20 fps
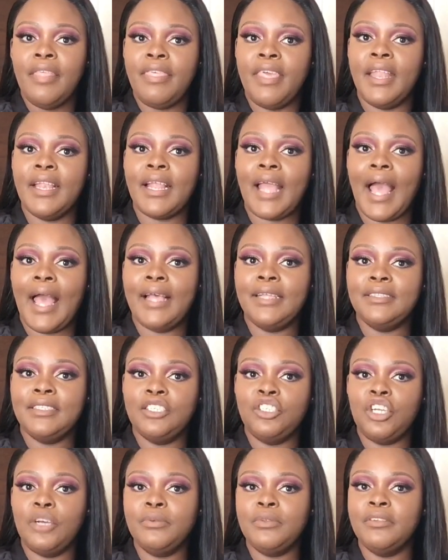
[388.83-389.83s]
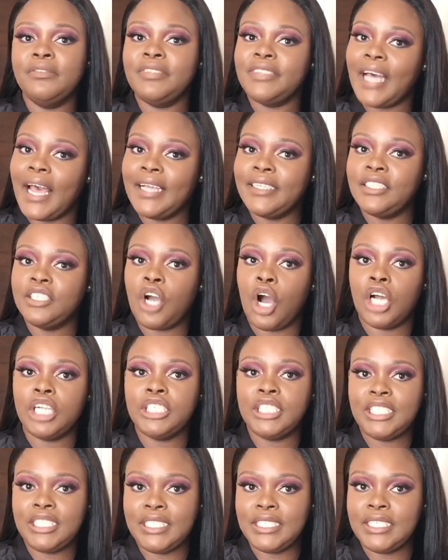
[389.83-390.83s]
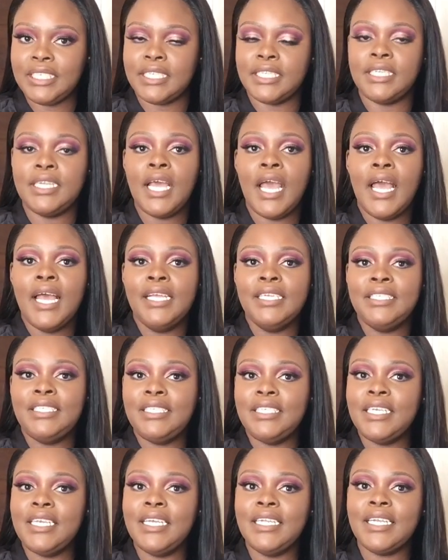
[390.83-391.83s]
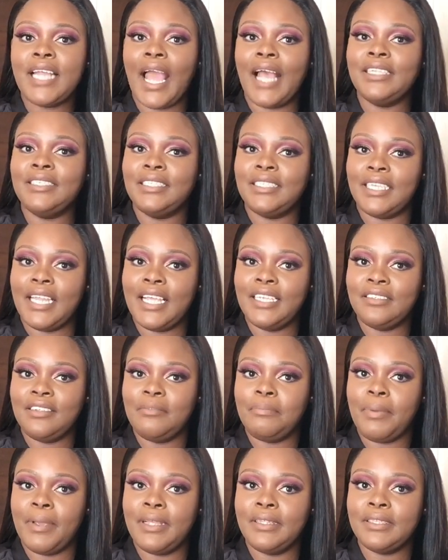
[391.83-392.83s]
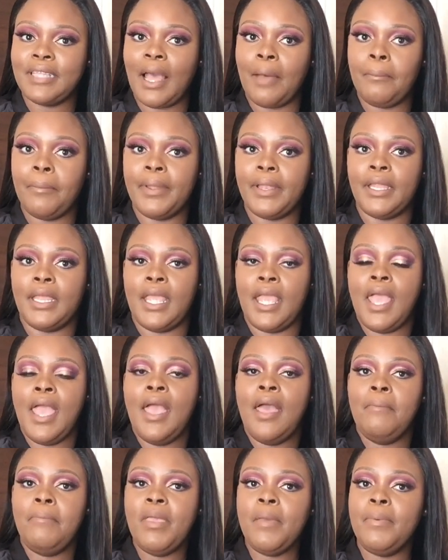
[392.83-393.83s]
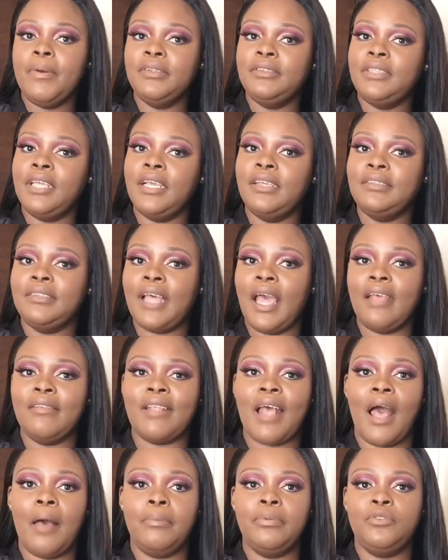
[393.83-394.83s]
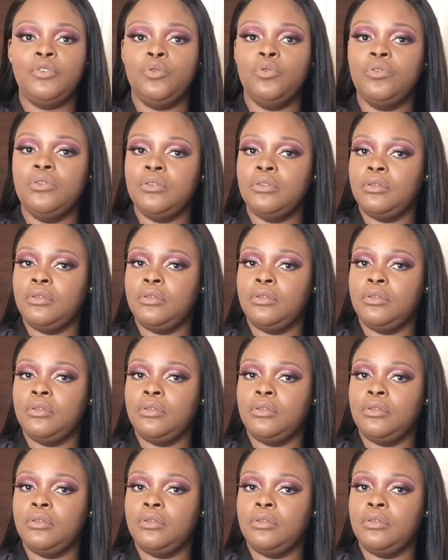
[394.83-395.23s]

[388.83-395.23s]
Then, guys, in terms of sizing on SHEIN, guys, is an Asian-based company. People say size up,